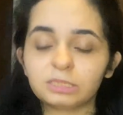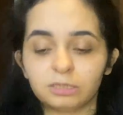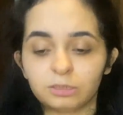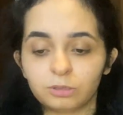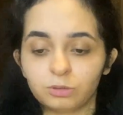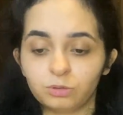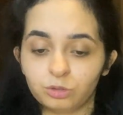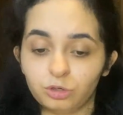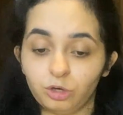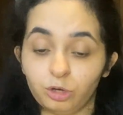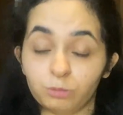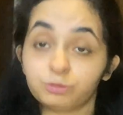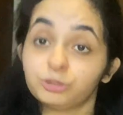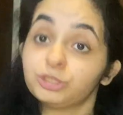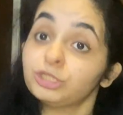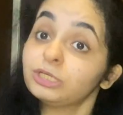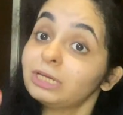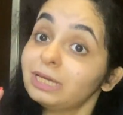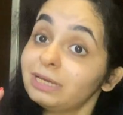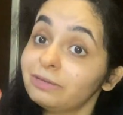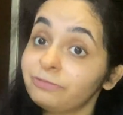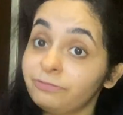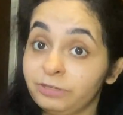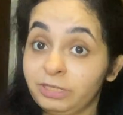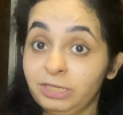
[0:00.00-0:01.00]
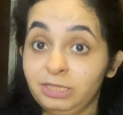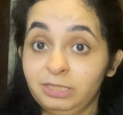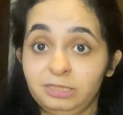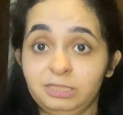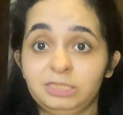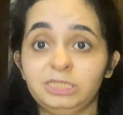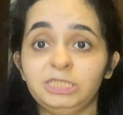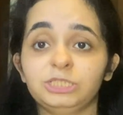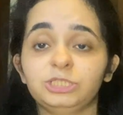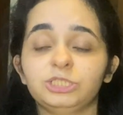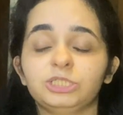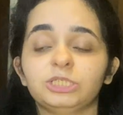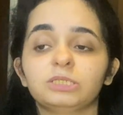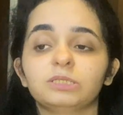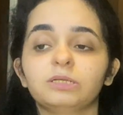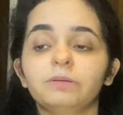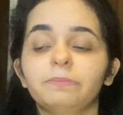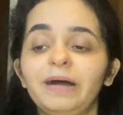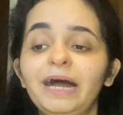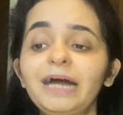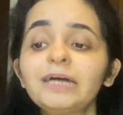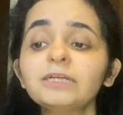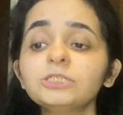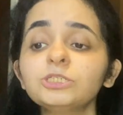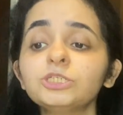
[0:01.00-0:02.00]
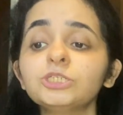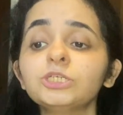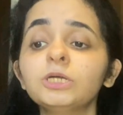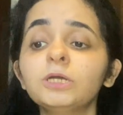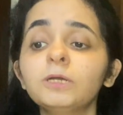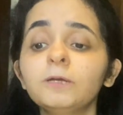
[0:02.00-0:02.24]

a good option if he is teaching the batch.